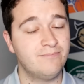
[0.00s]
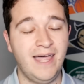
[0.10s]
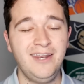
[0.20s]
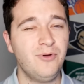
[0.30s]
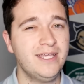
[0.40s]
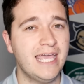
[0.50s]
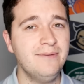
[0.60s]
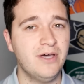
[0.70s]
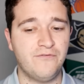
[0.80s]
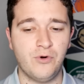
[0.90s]
Not a great
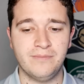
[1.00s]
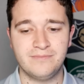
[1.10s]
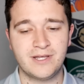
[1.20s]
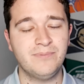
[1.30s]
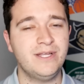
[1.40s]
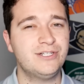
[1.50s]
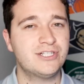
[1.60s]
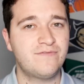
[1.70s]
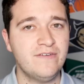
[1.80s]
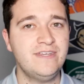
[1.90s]
game, though, for him.
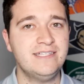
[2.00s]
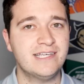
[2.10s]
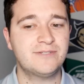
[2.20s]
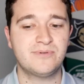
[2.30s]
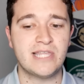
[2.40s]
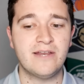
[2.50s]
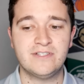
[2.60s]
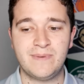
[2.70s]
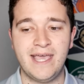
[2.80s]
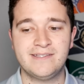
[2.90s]
Completed just 56%
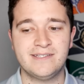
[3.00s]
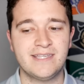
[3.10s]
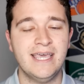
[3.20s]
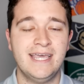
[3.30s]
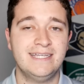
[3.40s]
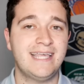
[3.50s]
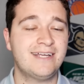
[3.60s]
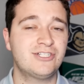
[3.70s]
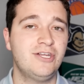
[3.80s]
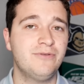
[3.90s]
of his passes, is
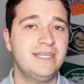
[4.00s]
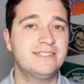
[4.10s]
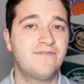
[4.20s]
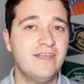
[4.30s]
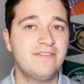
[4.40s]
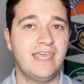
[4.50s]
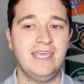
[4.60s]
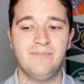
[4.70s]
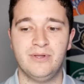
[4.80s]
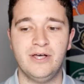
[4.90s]
actually only his fifth
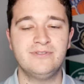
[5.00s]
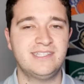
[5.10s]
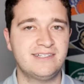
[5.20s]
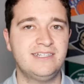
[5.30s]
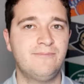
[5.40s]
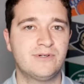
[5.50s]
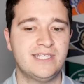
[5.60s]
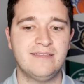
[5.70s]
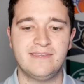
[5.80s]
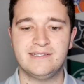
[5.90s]
game below
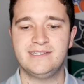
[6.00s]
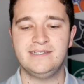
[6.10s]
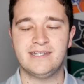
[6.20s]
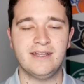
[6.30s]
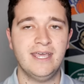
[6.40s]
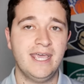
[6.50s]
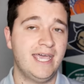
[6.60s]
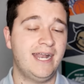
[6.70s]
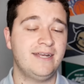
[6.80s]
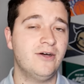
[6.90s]
60% this season.
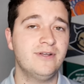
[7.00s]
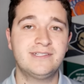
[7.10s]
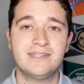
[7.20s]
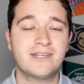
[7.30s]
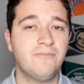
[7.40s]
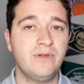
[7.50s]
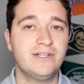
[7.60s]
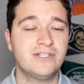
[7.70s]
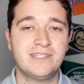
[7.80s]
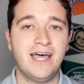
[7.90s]
And I noticed his
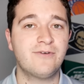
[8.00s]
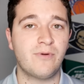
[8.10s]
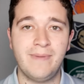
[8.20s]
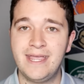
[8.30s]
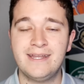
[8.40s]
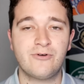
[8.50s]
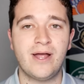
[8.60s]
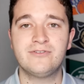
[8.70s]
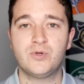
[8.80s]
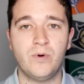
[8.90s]
completions line remained at
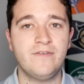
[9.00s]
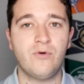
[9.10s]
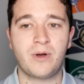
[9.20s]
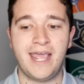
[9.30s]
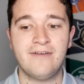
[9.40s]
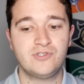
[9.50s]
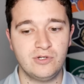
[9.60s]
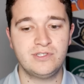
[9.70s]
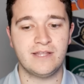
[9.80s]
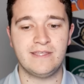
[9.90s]
around 24.5,
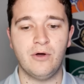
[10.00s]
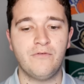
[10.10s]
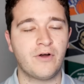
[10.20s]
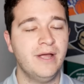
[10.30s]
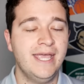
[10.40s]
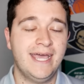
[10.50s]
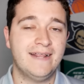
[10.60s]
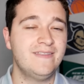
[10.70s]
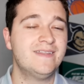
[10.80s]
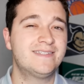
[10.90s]
juiced on the over, and
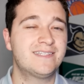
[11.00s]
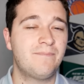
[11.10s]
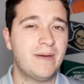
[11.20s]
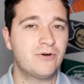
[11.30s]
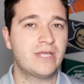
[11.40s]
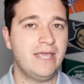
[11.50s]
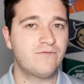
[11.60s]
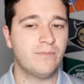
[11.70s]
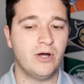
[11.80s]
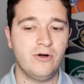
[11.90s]
I think this is a better game
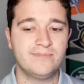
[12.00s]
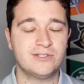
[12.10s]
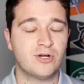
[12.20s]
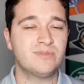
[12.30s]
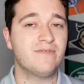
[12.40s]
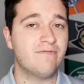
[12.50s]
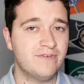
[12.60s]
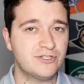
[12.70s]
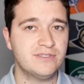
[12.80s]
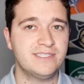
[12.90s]
for Mahomes in terms of
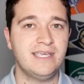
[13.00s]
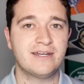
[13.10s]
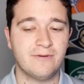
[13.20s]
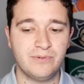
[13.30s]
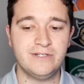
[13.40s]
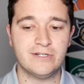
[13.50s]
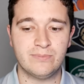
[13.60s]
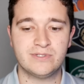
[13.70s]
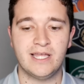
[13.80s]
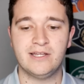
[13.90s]
efficiency and
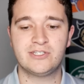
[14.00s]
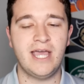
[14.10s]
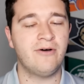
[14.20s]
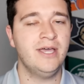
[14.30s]
completion percentage.